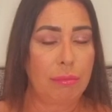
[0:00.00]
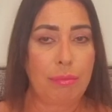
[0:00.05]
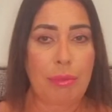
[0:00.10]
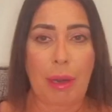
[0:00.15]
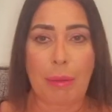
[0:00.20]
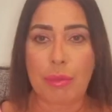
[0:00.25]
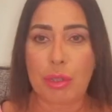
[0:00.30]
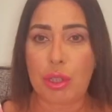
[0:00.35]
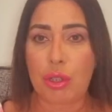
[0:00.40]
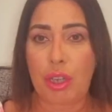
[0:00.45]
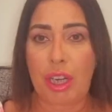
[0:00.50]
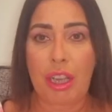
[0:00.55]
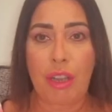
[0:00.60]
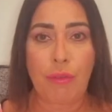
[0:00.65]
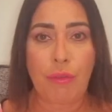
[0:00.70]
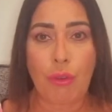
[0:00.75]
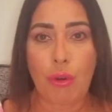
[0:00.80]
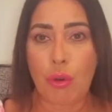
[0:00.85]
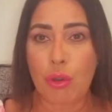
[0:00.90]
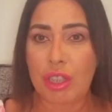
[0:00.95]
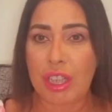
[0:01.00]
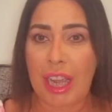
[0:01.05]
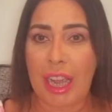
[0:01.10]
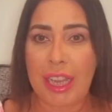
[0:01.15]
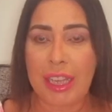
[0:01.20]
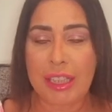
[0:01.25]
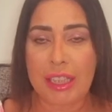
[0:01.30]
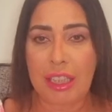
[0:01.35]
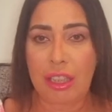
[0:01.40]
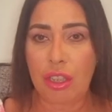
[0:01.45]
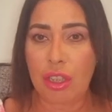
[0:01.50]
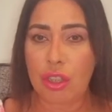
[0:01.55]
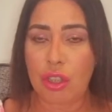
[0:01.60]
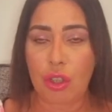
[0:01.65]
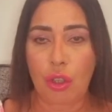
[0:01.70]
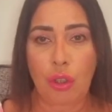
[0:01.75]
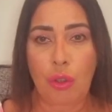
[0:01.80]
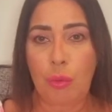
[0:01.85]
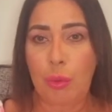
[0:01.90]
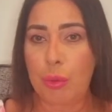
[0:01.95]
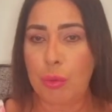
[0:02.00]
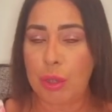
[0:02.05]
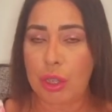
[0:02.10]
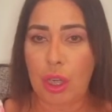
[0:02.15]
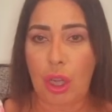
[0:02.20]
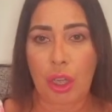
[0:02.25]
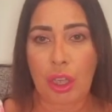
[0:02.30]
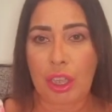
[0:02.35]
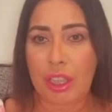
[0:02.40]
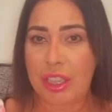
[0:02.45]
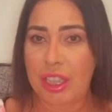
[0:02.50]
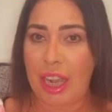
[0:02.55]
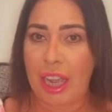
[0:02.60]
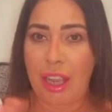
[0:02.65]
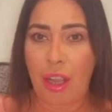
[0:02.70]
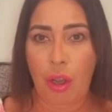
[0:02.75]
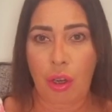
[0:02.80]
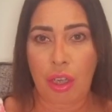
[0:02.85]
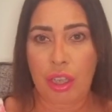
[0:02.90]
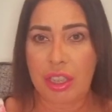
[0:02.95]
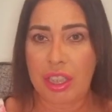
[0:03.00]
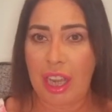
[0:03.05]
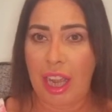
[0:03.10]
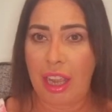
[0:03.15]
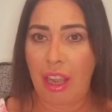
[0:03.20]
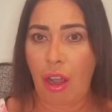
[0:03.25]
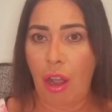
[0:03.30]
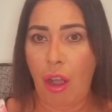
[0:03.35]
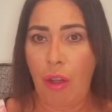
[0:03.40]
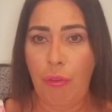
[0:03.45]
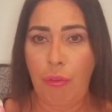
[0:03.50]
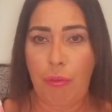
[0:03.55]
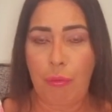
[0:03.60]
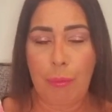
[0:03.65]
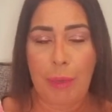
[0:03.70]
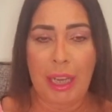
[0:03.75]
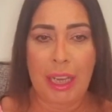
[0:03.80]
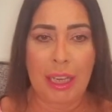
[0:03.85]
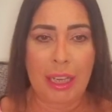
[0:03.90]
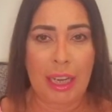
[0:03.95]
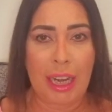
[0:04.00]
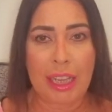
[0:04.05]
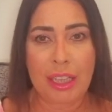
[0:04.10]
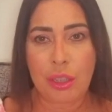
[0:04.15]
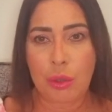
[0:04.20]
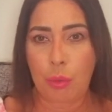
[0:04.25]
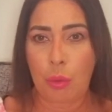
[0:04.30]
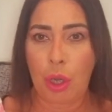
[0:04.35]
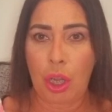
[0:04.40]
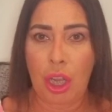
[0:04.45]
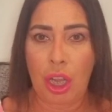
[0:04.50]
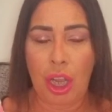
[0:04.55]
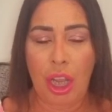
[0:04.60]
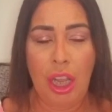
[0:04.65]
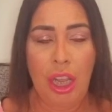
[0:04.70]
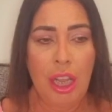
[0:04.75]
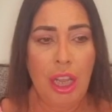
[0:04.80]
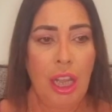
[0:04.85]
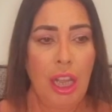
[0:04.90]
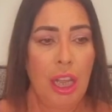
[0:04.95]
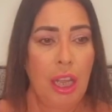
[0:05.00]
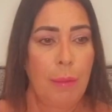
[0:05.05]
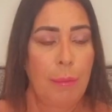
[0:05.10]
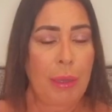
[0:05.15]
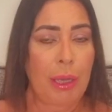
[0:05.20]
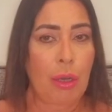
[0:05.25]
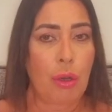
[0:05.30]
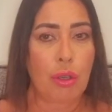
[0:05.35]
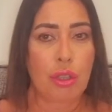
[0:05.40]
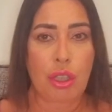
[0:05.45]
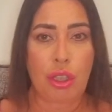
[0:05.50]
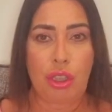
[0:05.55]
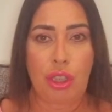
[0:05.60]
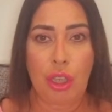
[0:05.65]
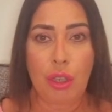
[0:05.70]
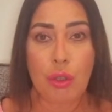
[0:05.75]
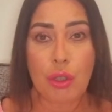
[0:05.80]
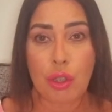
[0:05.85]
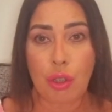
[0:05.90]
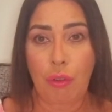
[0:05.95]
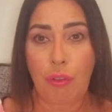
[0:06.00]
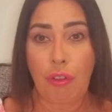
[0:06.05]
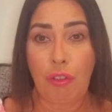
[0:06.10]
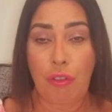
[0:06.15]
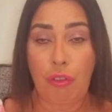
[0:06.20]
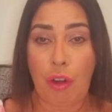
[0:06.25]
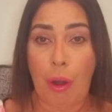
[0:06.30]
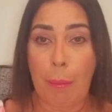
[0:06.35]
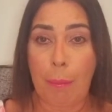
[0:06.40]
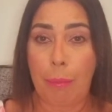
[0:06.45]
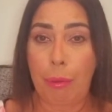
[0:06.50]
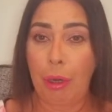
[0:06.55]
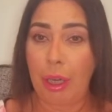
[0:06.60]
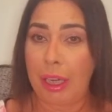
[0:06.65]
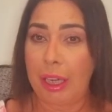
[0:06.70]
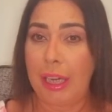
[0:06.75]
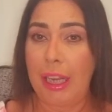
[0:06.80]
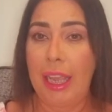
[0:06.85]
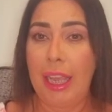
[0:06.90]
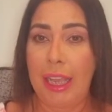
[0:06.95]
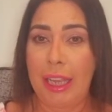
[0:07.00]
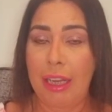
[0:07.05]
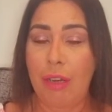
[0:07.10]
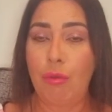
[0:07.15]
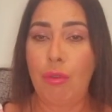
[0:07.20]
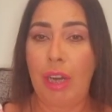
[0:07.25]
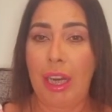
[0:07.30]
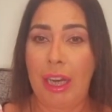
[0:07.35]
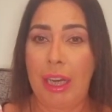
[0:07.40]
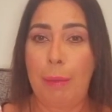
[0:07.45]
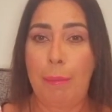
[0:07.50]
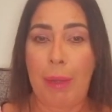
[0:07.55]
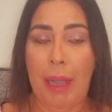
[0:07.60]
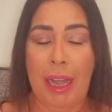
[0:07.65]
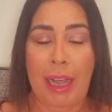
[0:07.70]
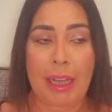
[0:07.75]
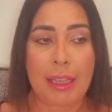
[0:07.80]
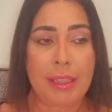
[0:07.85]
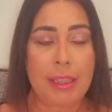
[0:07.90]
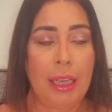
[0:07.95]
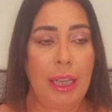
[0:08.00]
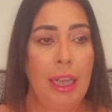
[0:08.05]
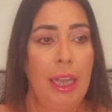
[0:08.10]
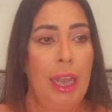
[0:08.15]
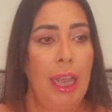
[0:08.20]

perhaps three or four days in the sun. We was like a day on, a day off, me and Les were, because I do suffer from prickly heat really bad.